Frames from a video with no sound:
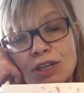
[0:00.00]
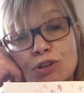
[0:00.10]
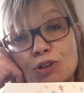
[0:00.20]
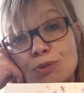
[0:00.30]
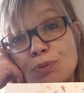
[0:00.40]

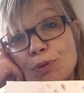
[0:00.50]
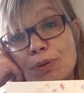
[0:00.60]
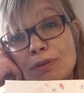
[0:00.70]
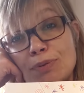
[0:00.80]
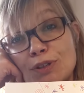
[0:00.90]
You could put
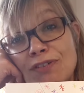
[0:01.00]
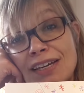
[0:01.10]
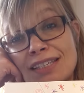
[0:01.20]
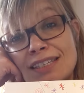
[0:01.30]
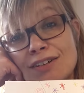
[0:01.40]
people's
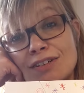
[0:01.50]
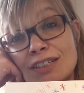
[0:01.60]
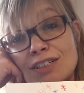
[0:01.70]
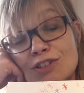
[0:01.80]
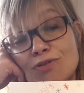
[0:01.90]
faces
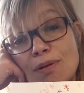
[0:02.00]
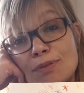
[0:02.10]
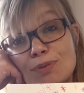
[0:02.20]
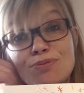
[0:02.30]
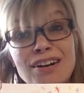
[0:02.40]
on to
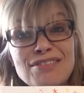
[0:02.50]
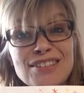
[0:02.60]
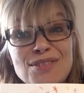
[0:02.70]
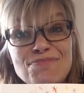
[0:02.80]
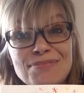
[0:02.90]
remember to pray for
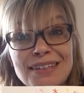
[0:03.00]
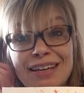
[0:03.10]
them,